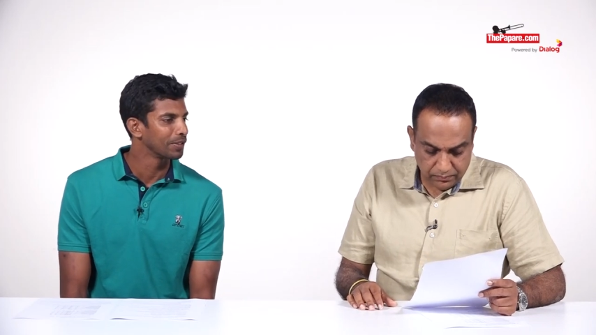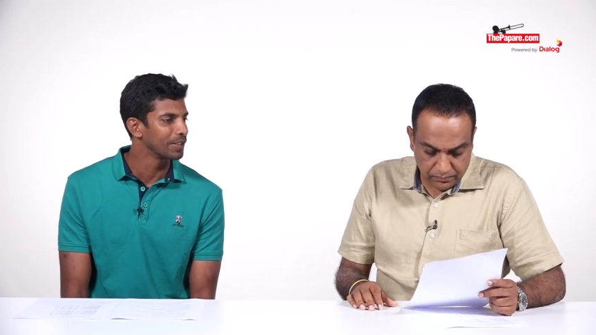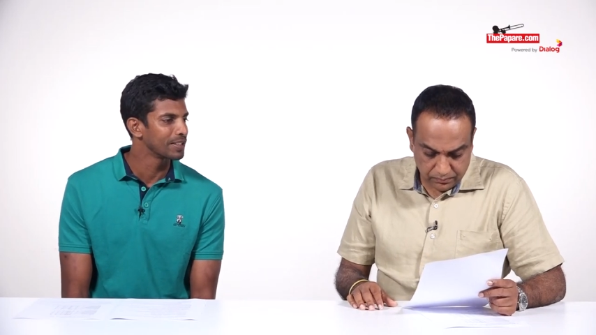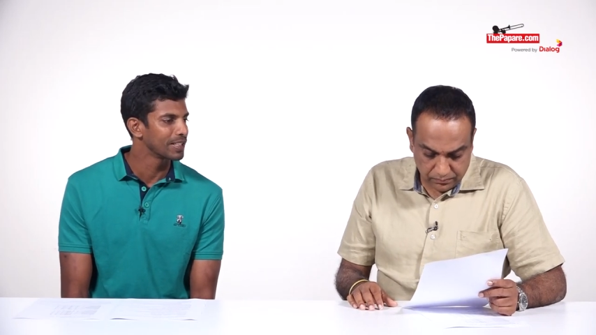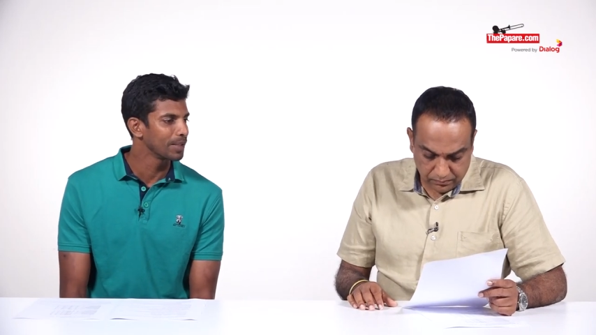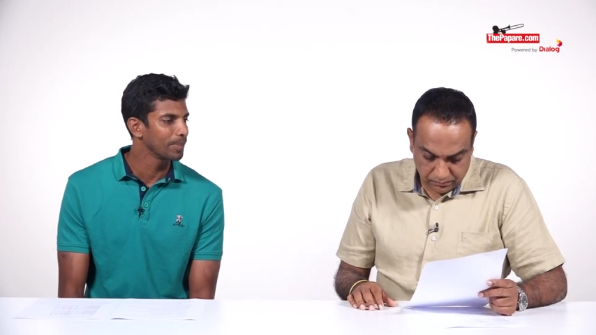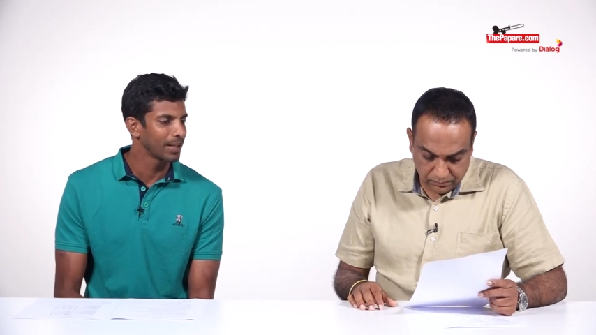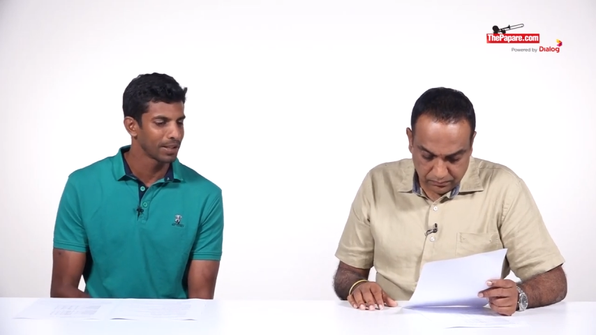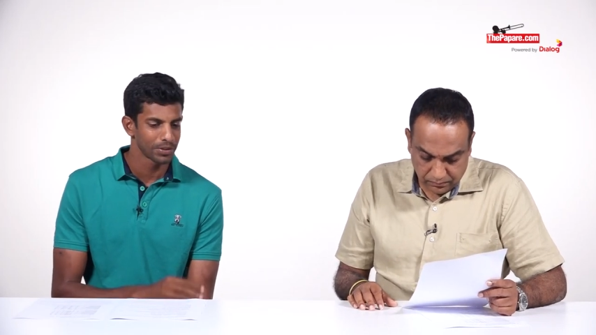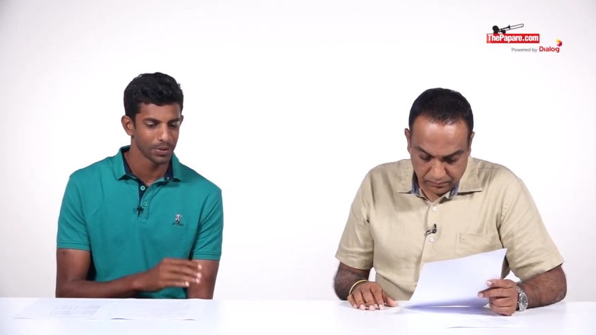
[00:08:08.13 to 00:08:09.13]
Speaker 1: for this team,
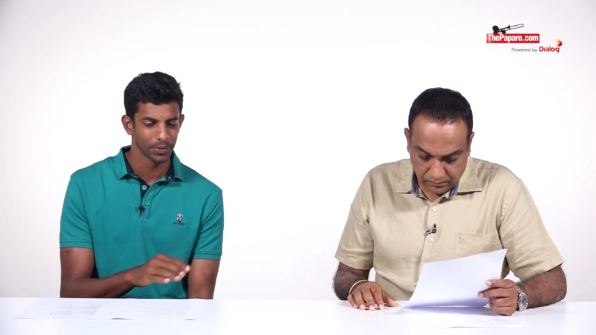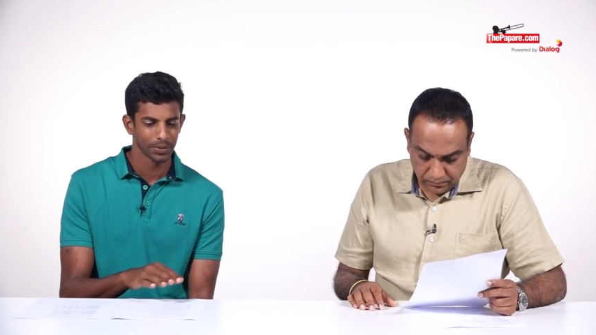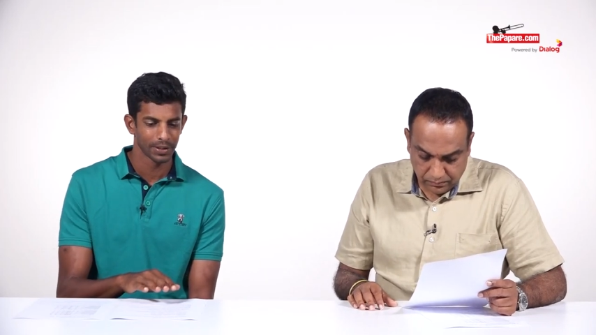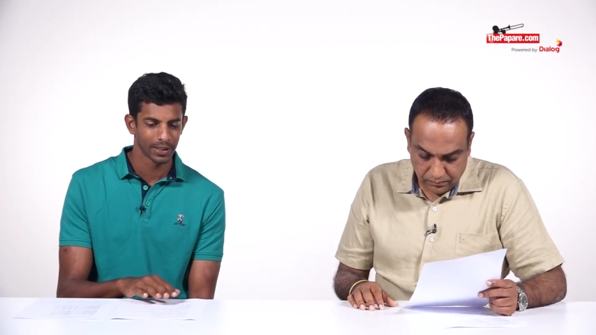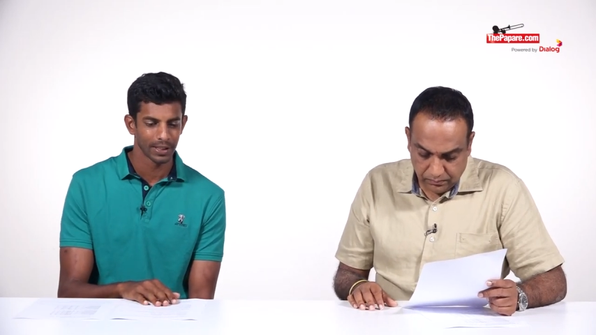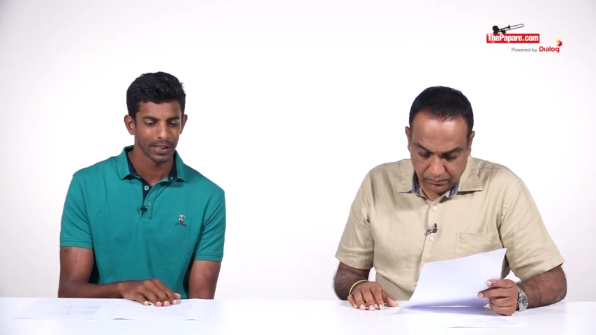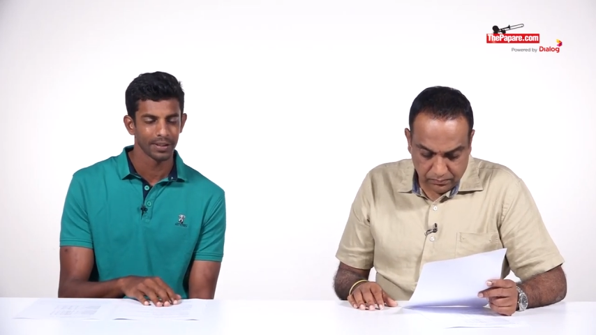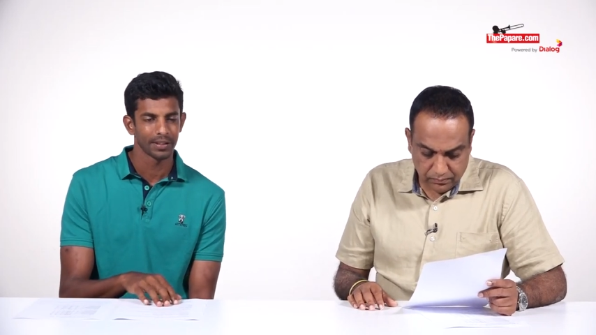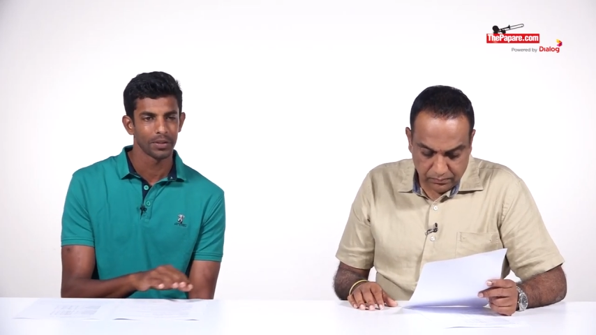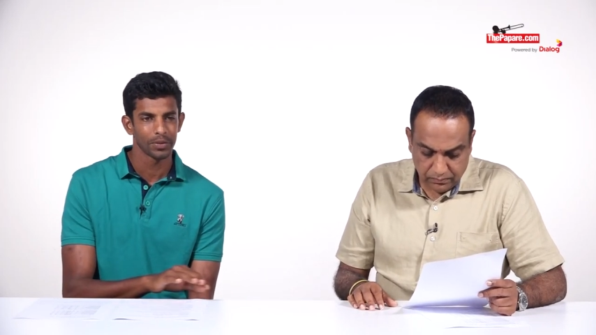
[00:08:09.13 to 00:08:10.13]
and as you
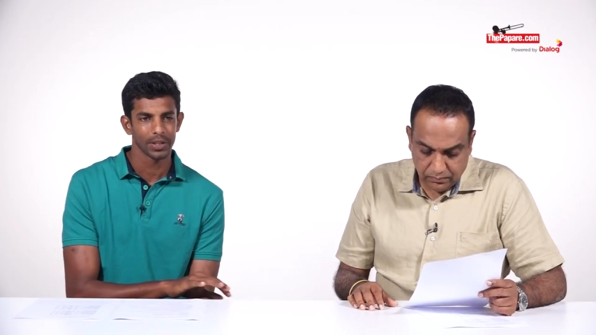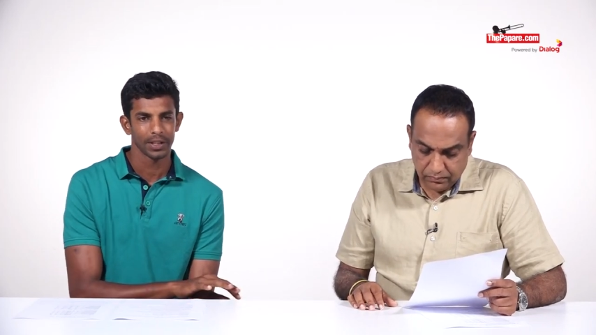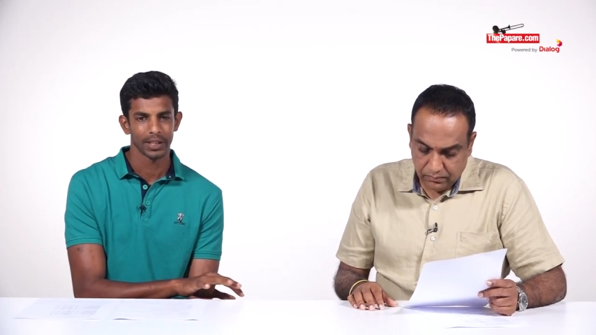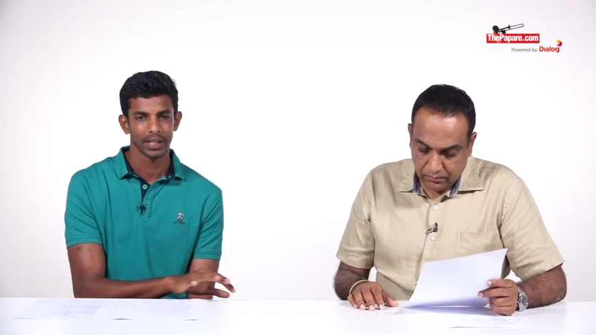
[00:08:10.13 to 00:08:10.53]
correctly said, Roshan,